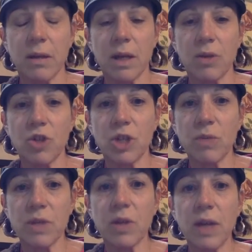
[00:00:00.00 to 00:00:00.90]
and she
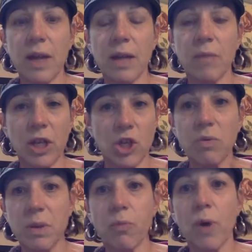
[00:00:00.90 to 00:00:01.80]
was looking at him like she
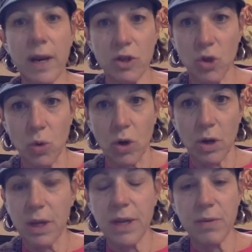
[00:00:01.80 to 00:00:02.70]
was a predator
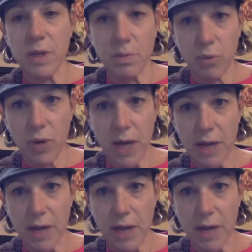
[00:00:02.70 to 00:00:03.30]
and he was the prey.